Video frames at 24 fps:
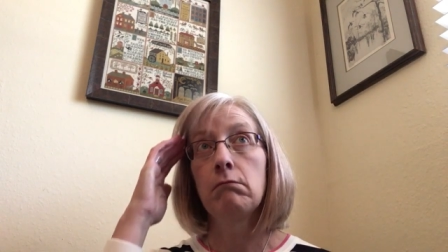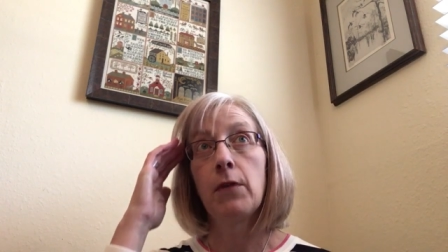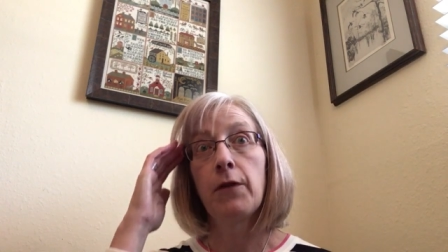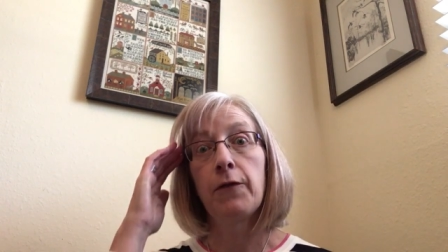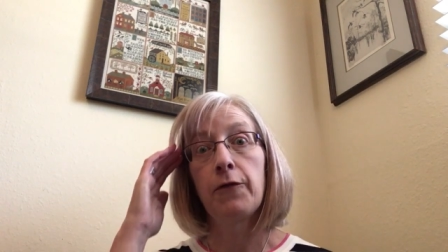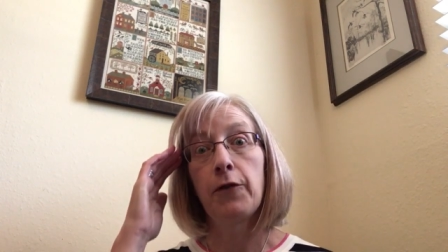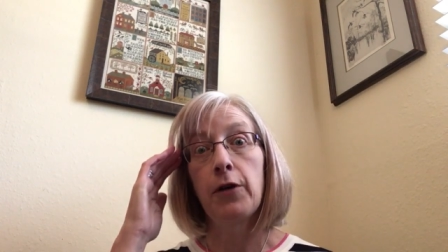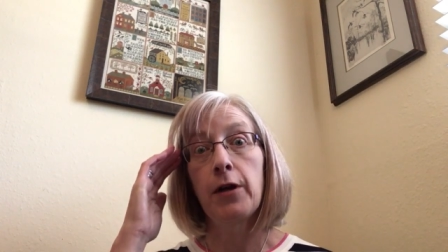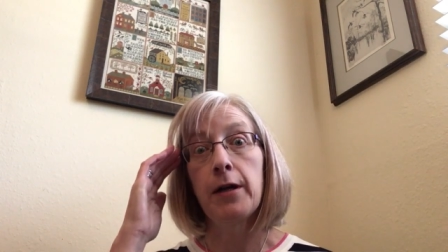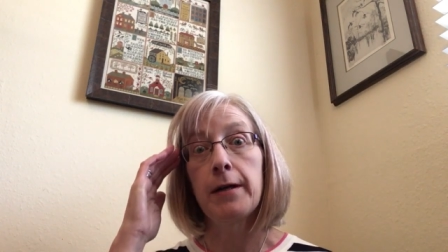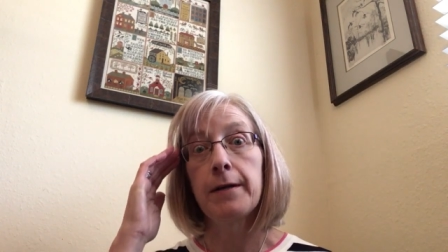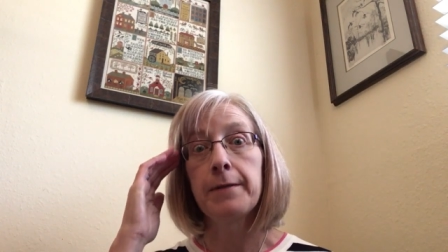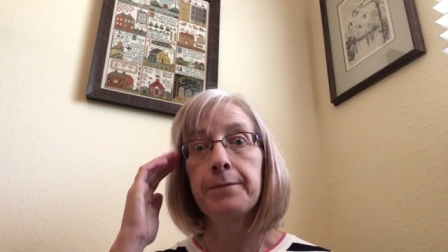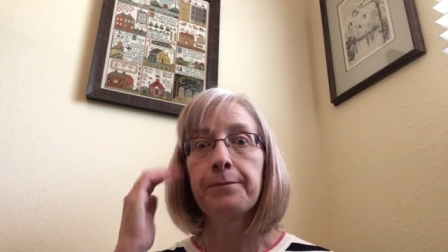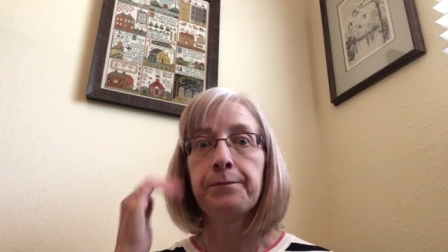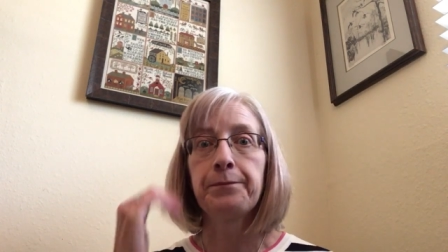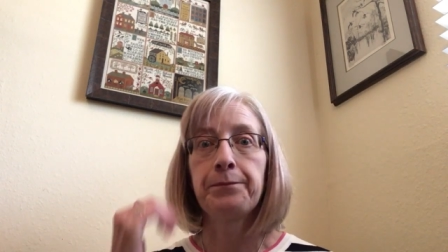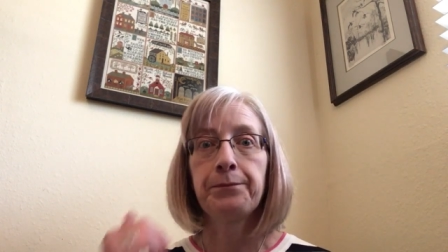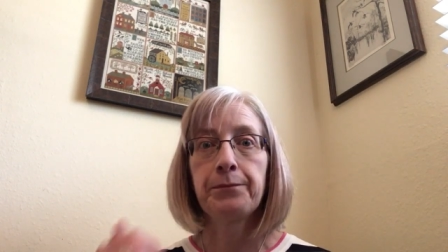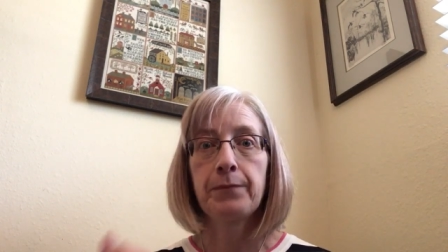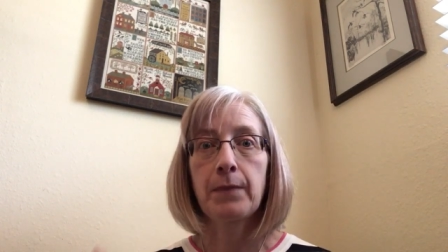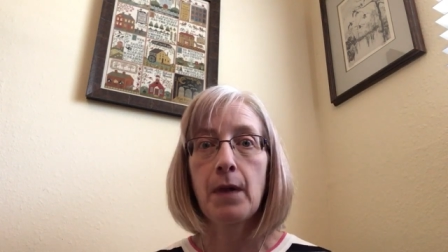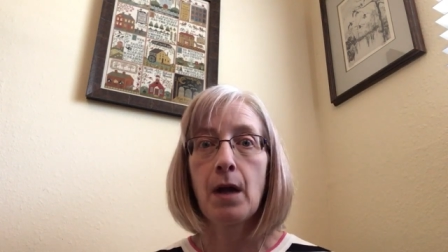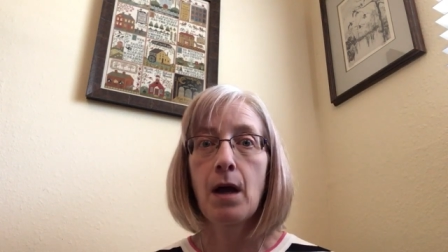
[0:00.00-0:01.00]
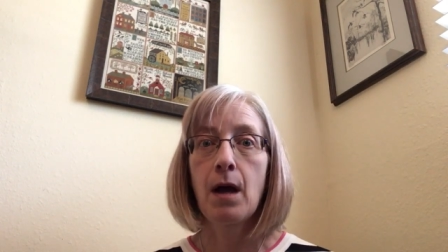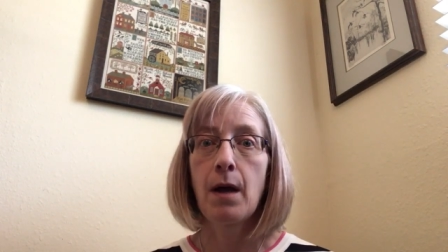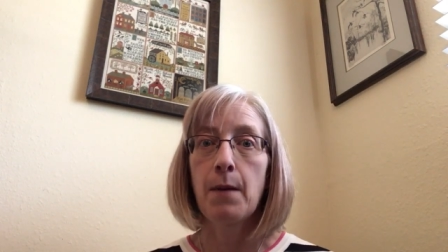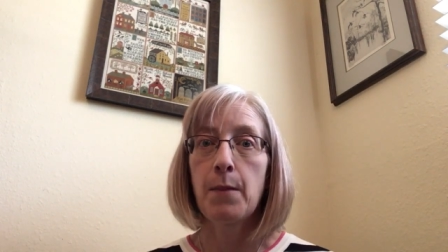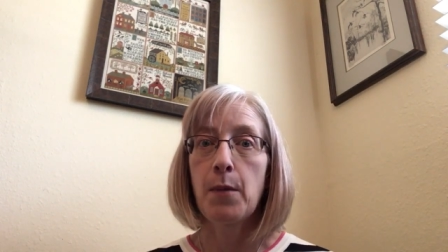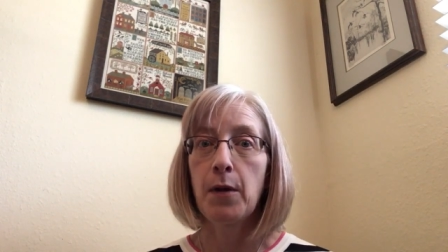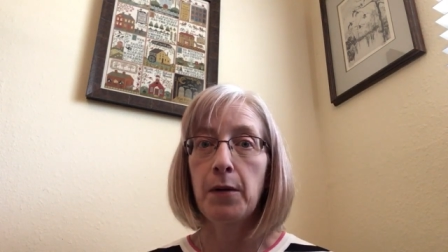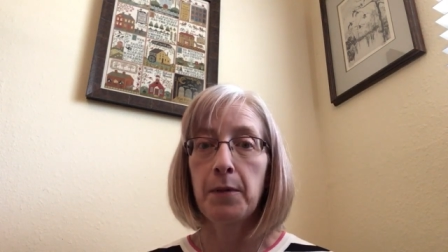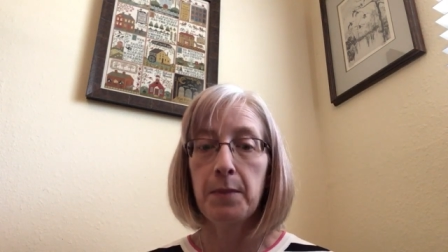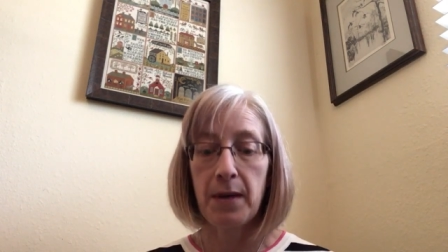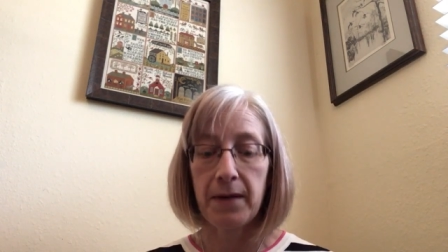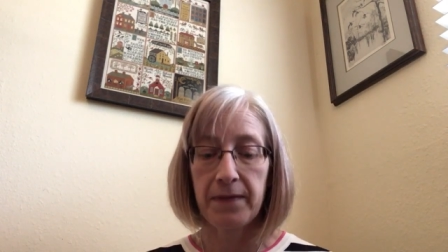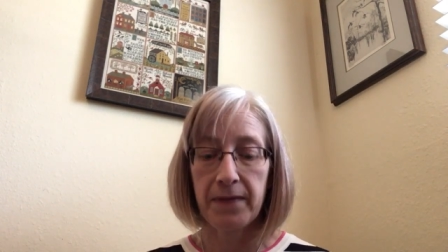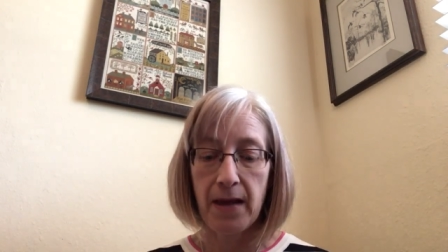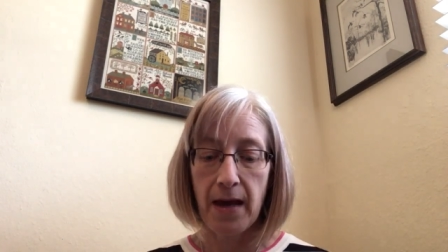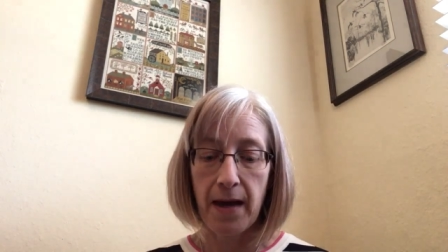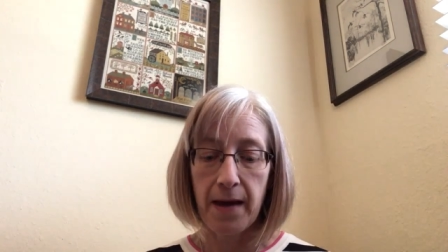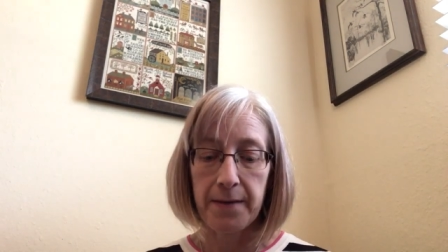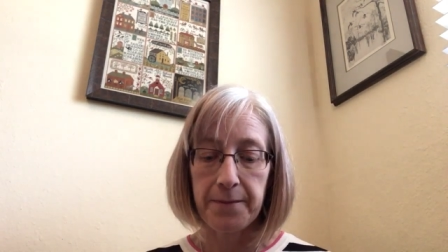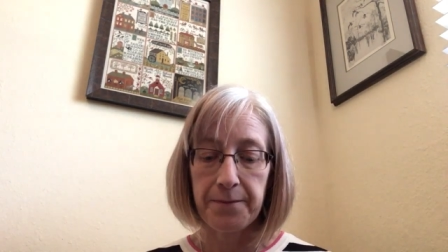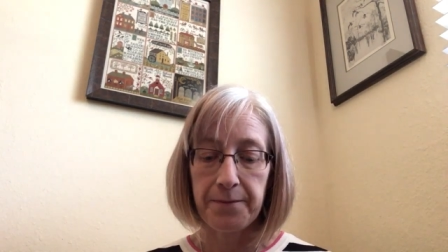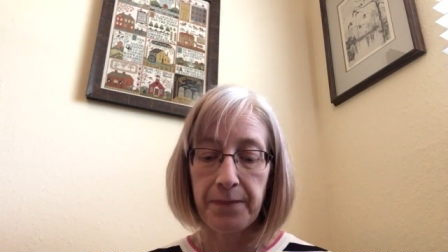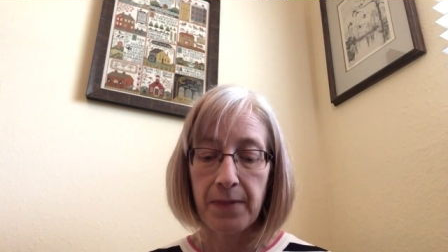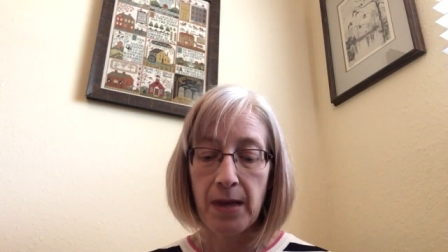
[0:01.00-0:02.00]
free. I'm all about
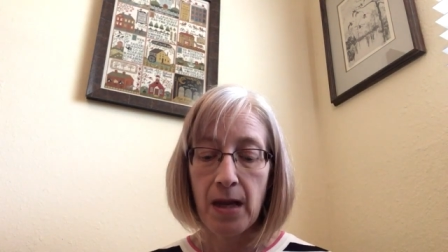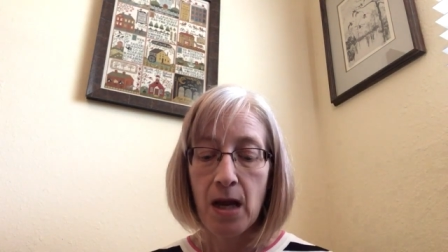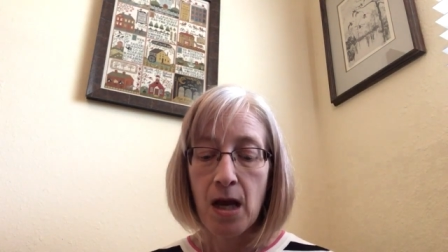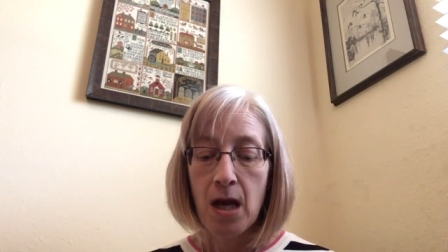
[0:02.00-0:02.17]
that.